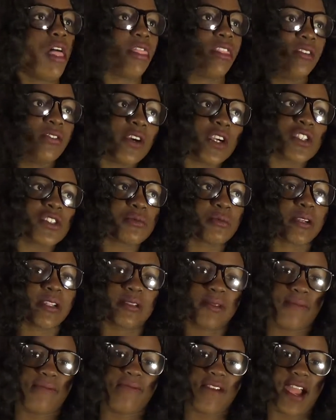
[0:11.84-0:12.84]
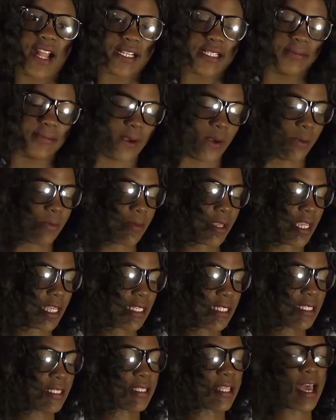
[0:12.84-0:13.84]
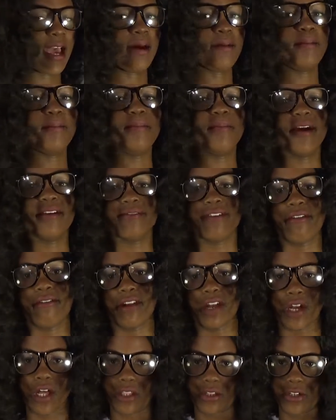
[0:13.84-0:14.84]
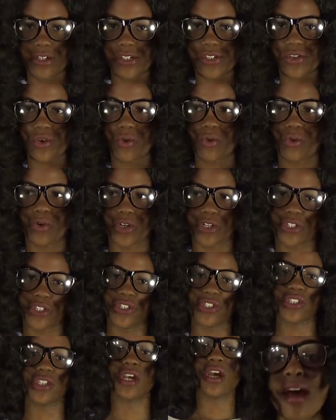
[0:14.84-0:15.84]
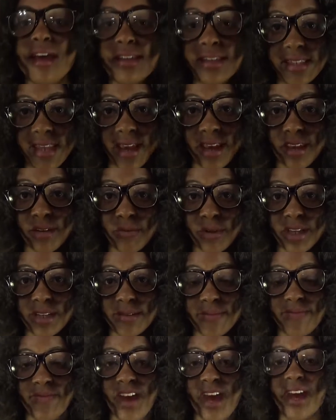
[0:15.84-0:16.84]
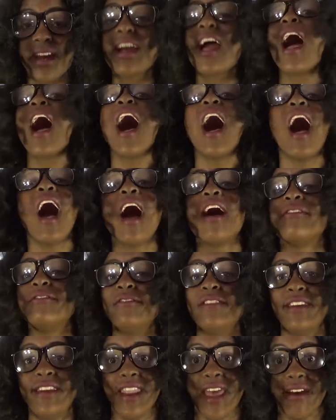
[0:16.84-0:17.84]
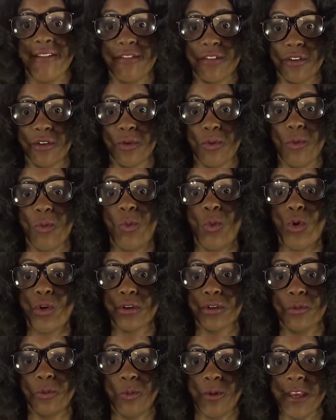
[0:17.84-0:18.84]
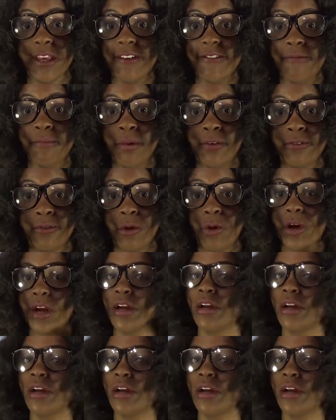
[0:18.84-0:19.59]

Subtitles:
first random fact about me is that my favorite color is orange. Second random fact, I've never worn weave before.